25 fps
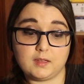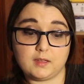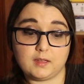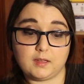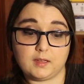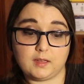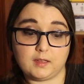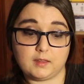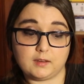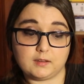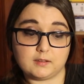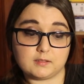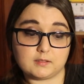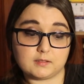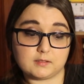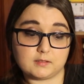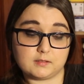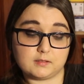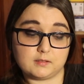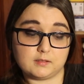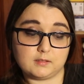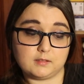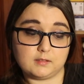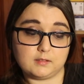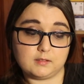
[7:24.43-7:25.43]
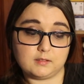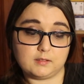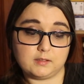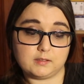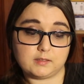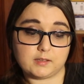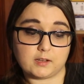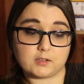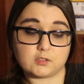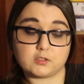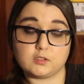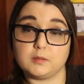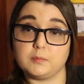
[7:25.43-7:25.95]
and is
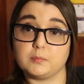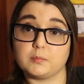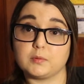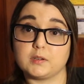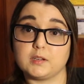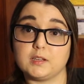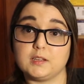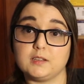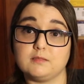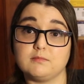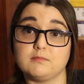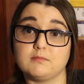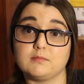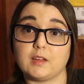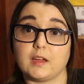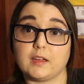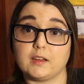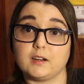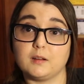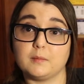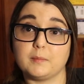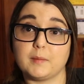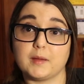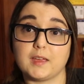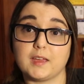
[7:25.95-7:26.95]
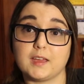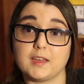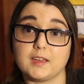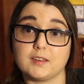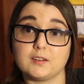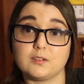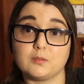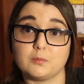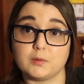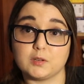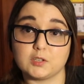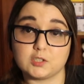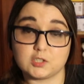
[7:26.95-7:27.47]
actually pretty tight on my hand,
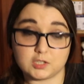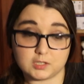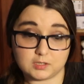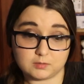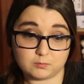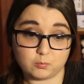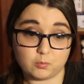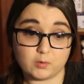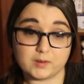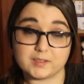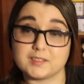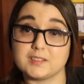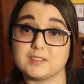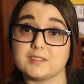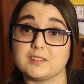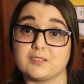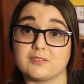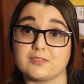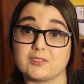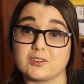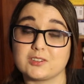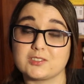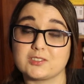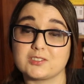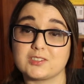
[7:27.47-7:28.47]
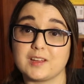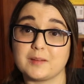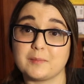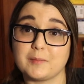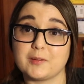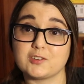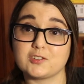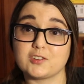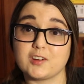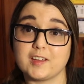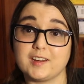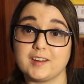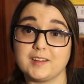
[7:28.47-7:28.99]
which it wasn't the first time I
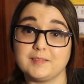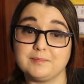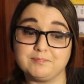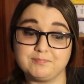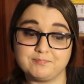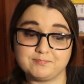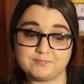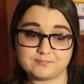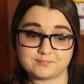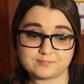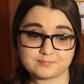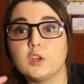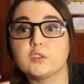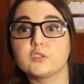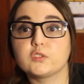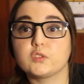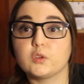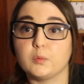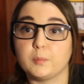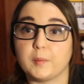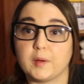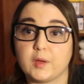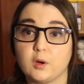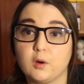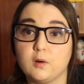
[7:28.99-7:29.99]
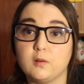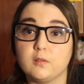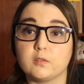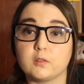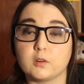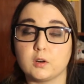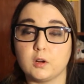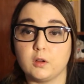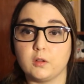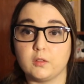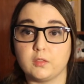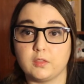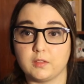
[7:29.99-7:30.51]
tried it. So my
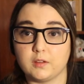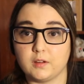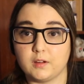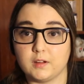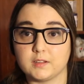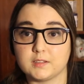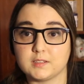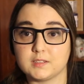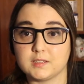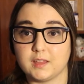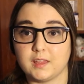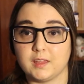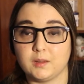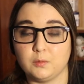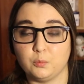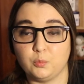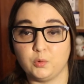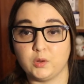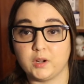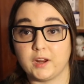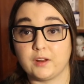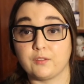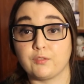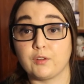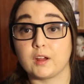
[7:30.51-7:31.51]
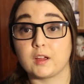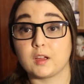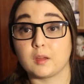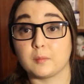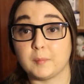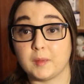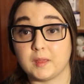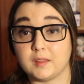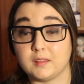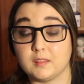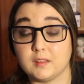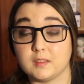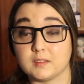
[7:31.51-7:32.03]
overall thoughts, and would I
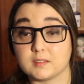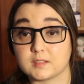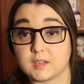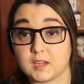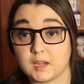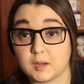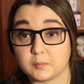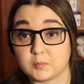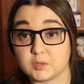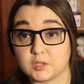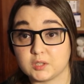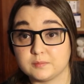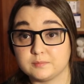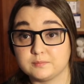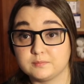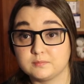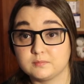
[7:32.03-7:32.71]
recommend this camera?